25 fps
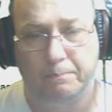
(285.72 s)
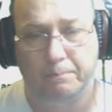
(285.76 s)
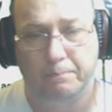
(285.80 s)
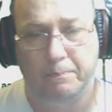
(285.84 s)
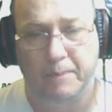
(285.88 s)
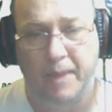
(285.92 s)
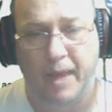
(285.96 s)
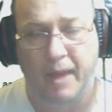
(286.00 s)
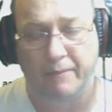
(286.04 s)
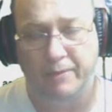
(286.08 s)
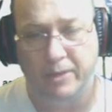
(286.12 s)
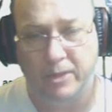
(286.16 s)

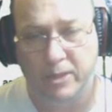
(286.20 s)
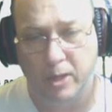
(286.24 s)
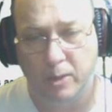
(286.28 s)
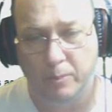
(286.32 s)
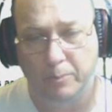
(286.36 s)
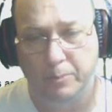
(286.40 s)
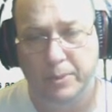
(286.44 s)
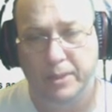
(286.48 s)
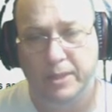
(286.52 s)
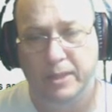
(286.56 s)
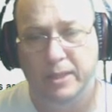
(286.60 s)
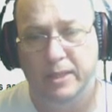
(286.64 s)
have a
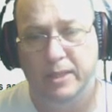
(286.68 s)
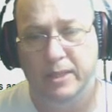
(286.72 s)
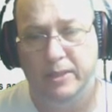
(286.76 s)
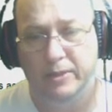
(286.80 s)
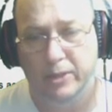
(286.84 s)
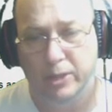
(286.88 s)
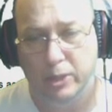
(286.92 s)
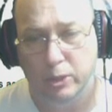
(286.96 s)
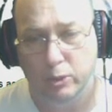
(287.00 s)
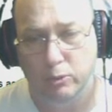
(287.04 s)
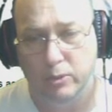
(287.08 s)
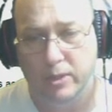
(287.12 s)
company in
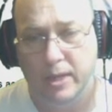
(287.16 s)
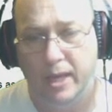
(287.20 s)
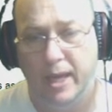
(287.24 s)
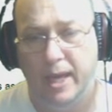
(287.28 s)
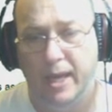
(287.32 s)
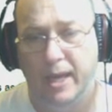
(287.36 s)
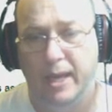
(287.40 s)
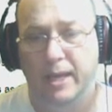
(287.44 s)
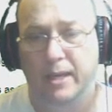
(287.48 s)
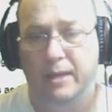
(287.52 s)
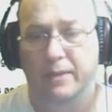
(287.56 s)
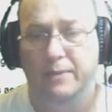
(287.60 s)
the
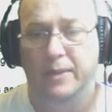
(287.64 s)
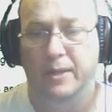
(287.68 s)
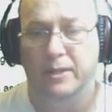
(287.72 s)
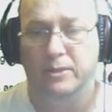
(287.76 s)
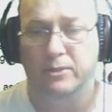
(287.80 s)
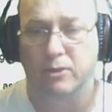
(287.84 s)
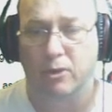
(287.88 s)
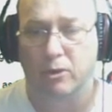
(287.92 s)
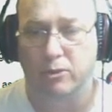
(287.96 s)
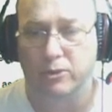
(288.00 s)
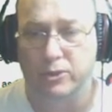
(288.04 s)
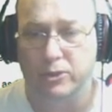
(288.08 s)
UK that's
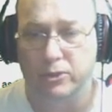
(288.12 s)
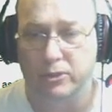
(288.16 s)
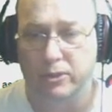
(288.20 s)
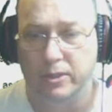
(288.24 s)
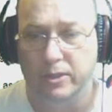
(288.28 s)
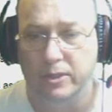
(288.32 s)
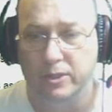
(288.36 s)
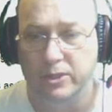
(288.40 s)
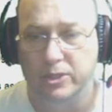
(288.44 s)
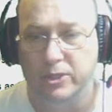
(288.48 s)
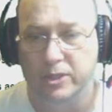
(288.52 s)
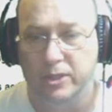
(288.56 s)
also going
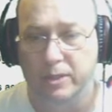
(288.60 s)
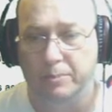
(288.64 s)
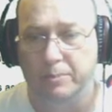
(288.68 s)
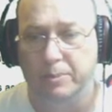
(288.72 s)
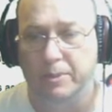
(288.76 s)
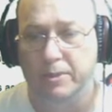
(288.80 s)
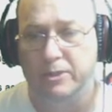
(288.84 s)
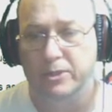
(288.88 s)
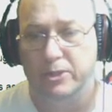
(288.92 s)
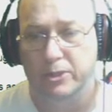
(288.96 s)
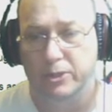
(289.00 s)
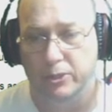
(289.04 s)
to ship
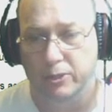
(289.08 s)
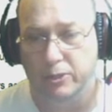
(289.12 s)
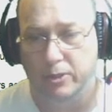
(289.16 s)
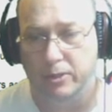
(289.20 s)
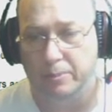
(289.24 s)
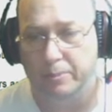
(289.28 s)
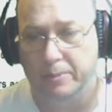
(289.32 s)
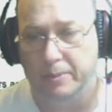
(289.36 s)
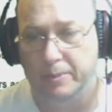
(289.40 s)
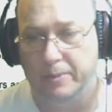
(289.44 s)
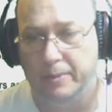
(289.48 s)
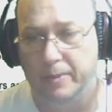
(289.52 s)
to
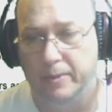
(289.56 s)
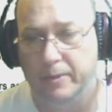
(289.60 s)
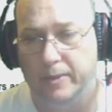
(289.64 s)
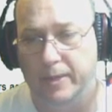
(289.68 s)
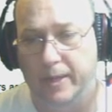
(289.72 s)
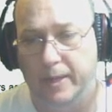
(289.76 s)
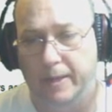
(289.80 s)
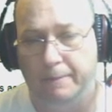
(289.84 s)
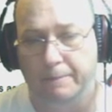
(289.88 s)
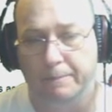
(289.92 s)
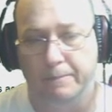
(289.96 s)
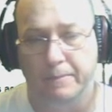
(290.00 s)
Europe.
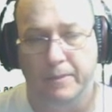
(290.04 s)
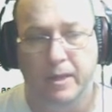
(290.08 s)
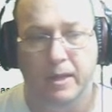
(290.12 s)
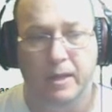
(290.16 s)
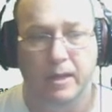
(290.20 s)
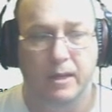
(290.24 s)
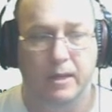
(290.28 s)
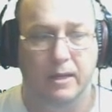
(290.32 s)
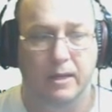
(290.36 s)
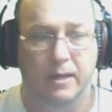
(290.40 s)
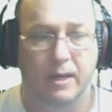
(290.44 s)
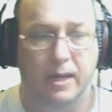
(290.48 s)
Okay,
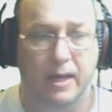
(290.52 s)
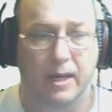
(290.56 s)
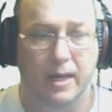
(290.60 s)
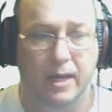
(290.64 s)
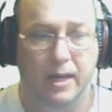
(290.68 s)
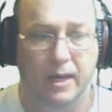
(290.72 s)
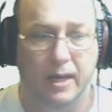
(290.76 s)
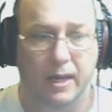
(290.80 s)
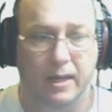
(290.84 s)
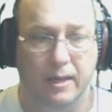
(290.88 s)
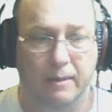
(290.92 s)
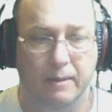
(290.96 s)

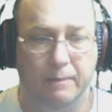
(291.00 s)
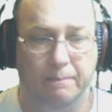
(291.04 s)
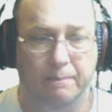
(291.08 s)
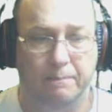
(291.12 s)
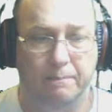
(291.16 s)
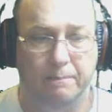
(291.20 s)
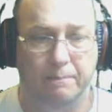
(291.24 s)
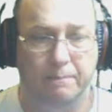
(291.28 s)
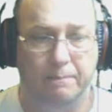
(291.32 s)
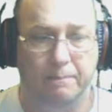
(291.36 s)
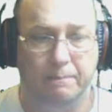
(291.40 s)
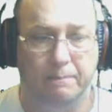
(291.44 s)

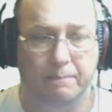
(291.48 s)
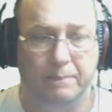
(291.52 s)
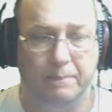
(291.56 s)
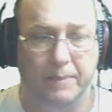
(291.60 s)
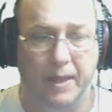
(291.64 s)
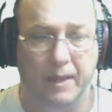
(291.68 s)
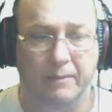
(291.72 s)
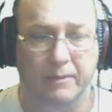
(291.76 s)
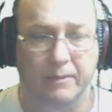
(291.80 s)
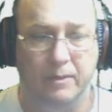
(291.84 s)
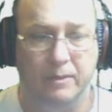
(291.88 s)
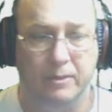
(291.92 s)
they
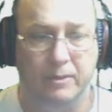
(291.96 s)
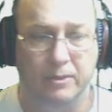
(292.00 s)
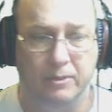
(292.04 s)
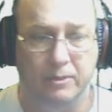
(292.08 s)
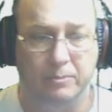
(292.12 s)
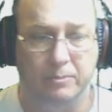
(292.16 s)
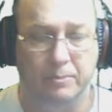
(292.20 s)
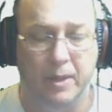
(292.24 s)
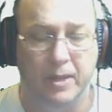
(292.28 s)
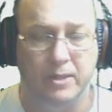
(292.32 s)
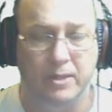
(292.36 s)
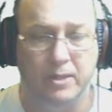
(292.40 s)

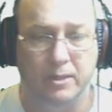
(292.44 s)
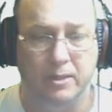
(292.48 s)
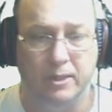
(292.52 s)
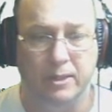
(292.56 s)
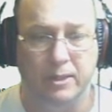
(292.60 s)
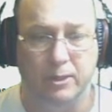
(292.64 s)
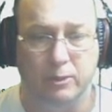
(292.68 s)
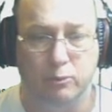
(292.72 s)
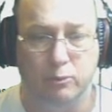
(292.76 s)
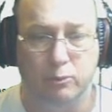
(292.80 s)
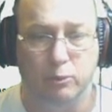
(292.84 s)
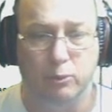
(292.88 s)
have basically
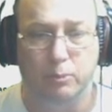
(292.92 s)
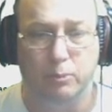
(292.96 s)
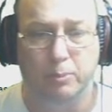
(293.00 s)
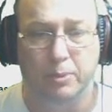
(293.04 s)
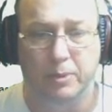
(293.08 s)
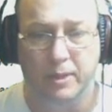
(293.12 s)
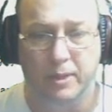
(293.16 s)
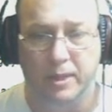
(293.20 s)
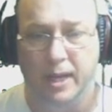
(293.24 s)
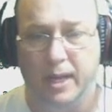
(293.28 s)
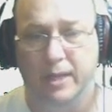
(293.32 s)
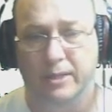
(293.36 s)
a group
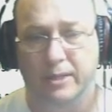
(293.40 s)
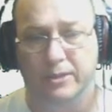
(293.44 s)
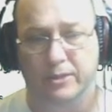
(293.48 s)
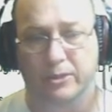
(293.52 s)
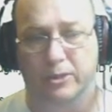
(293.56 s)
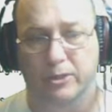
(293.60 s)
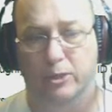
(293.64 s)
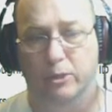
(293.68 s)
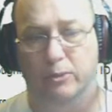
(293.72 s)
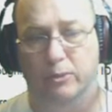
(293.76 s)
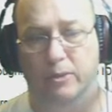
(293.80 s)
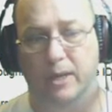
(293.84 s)
of guys in
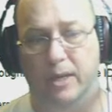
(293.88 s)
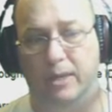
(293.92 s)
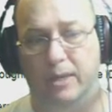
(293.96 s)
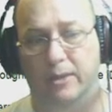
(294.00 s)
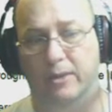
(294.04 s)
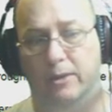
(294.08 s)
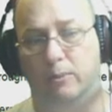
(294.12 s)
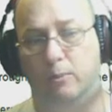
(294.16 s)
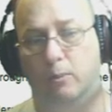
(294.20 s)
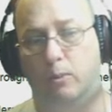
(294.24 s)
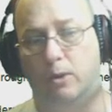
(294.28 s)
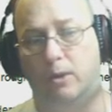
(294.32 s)
the UK
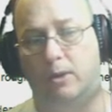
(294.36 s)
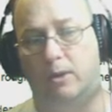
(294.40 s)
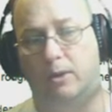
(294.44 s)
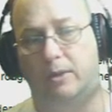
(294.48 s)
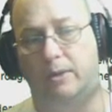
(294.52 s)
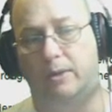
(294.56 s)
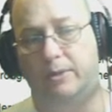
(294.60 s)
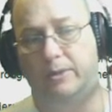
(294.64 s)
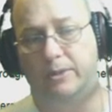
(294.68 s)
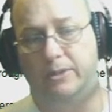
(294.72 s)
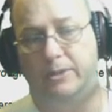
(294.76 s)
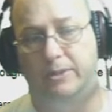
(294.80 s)
that are working
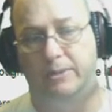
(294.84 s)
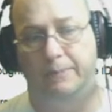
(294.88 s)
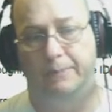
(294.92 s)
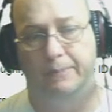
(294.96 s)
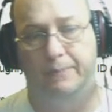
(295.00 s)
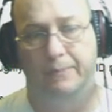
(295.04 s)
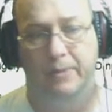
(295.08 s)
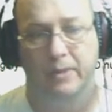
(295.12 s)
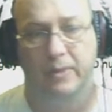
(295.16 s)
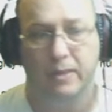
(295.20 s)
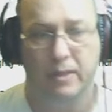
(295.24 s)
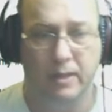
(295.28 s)
on this,
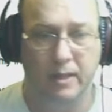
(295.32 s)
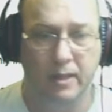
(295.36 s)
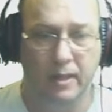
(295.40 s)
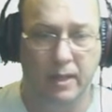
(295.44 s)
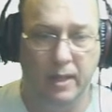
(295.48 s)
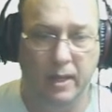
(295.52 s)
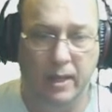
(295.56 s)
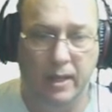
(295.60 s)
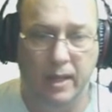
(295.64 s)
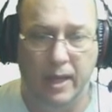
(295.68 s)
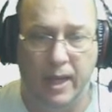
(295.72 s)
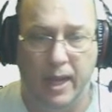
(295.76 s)

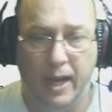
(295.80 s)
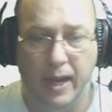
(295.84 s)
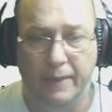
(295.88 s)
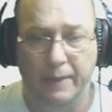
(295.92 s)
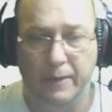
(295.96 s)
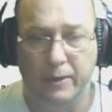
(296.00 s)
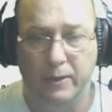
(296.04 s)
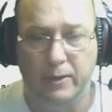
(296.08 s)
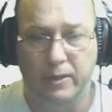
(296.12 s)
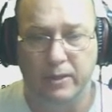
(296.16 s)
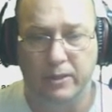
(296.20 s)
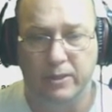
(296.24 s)
and
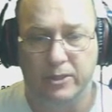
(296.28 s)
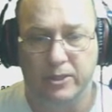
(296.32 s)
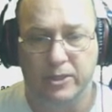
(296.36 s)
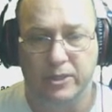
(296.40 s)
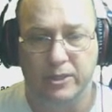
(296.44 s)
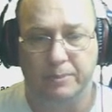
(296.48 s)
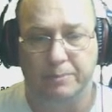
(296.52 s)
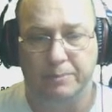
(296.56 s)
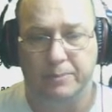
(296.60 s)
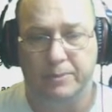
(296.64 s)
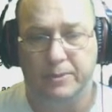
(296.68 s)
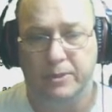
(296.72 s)
they're going to
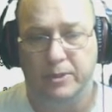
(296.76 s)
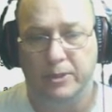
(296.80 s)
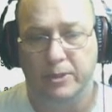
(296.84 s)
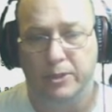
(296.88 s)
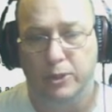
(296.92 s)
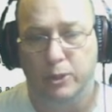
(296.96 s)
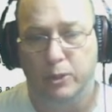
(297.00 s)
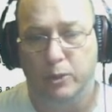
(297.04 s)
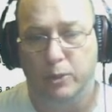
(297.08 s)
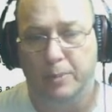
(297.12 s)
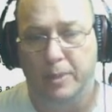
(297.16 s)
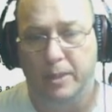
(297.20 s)
ship to the
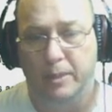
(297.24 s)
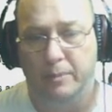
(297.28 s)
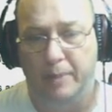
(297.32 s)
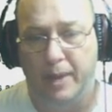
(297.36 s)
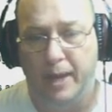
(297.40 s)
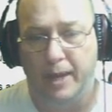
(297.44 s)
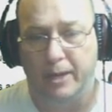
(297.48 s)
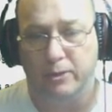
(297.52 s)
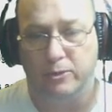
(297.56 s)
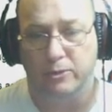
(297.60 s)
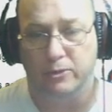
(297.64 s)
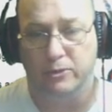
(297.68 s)
European
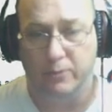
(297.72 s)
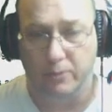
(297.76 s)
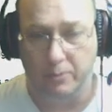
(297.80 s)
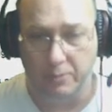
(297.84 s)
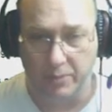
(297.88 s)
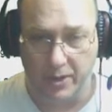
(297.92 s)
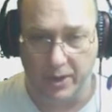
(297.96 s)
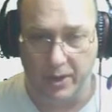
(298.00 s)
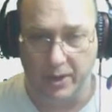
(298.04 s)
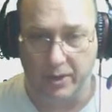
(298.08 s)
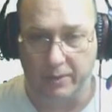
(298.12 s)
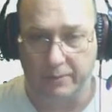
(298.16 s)
backers from
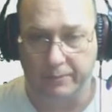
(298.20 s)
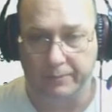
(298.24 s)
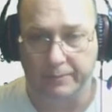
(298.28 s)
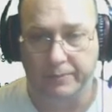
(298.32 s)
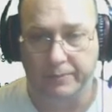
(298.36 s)
there.